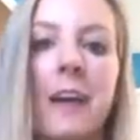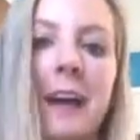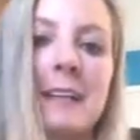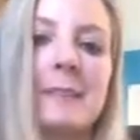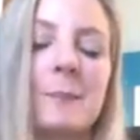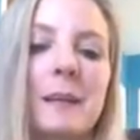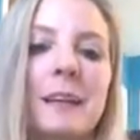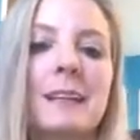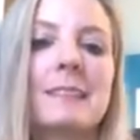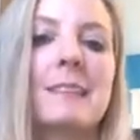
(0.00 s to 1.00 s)
that is
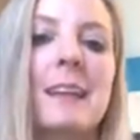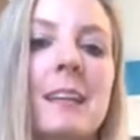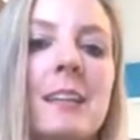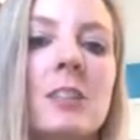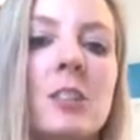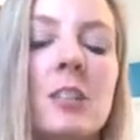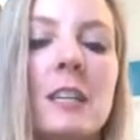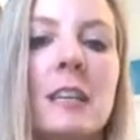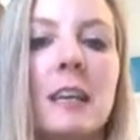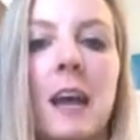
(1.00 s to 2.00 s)
because
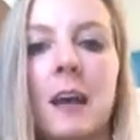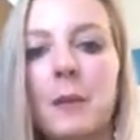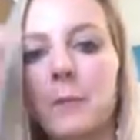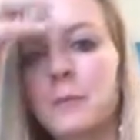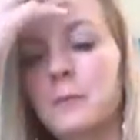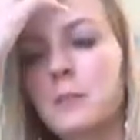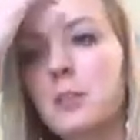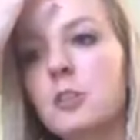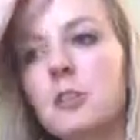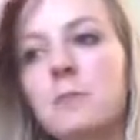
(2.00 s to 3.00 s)
she
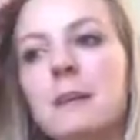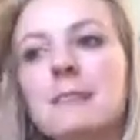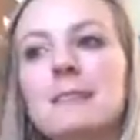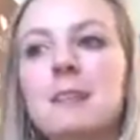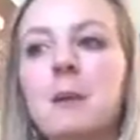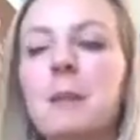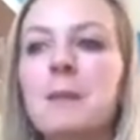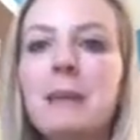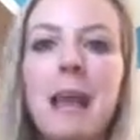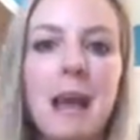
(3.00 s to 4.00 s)
missed, it
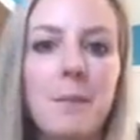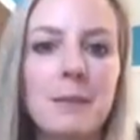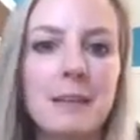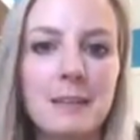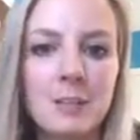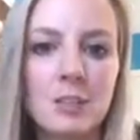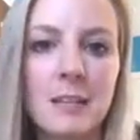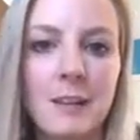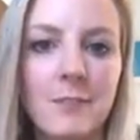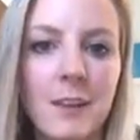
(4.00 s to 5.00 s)
made me happy because
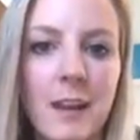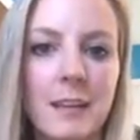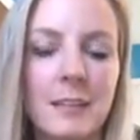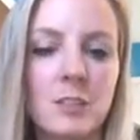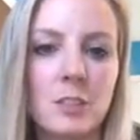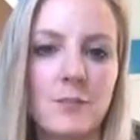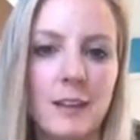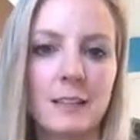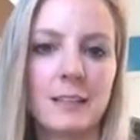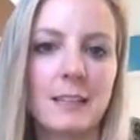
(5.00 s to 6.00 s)
she had fun and she
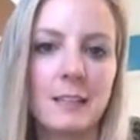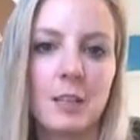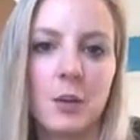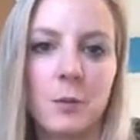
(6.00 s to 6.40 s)
finally,